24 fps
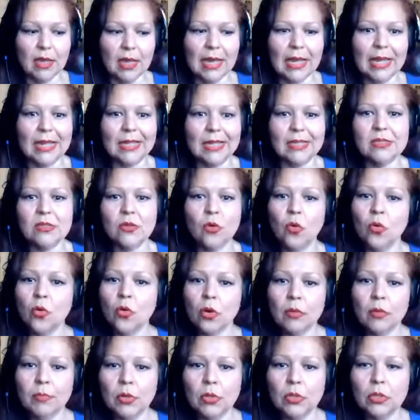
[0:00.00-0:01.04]
as
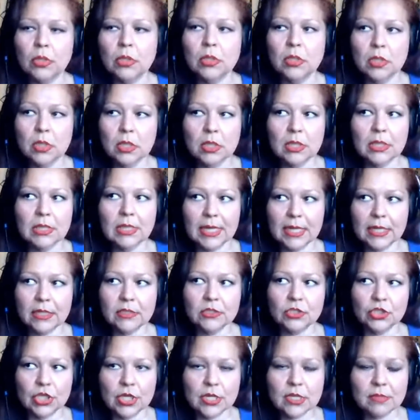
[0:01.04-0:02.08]
horrible,
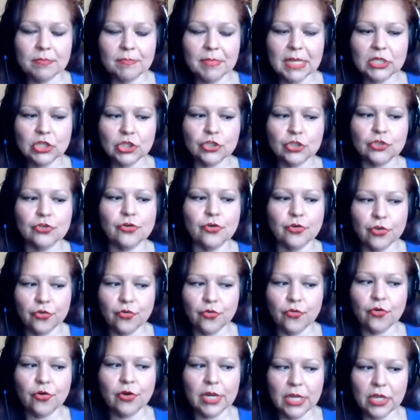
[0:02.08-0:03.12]
just make sure
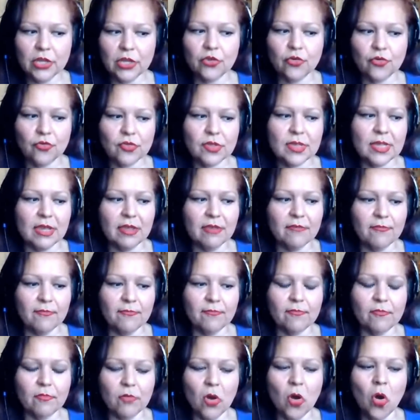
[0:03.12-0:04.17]
you're in your safe
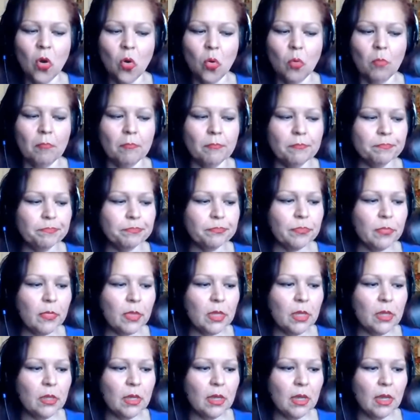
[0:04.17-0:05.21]
home.
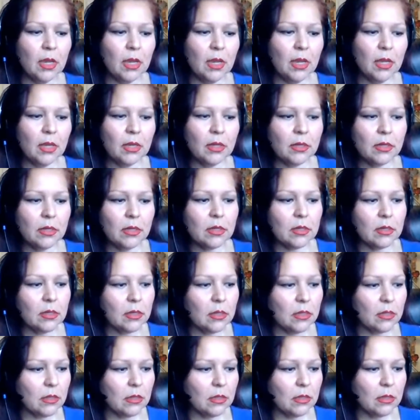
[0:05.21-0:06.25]
And
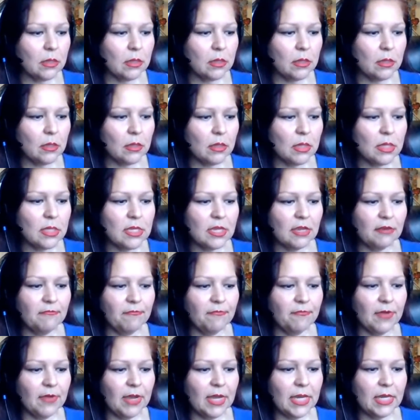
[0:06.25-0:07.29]
he said,
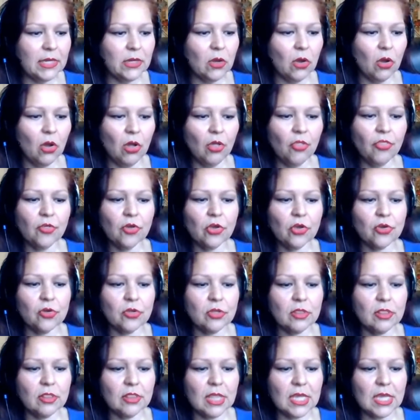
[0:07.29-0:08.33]
find all the
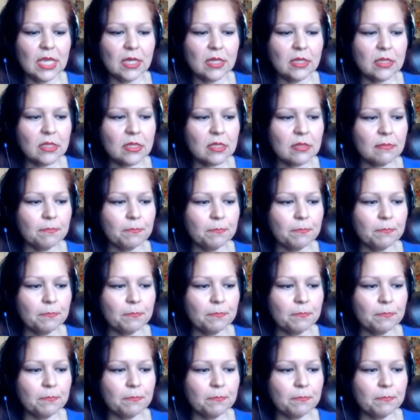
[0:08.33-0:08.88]
good things